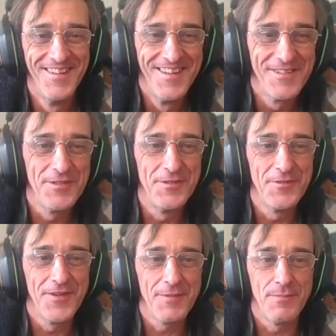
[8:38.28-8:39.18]
to do
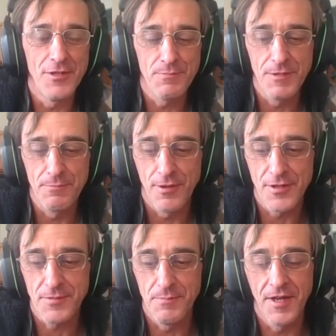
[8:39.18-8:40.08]
that. Most people
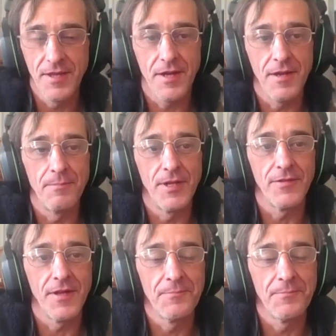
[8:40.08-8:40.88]
ask money, but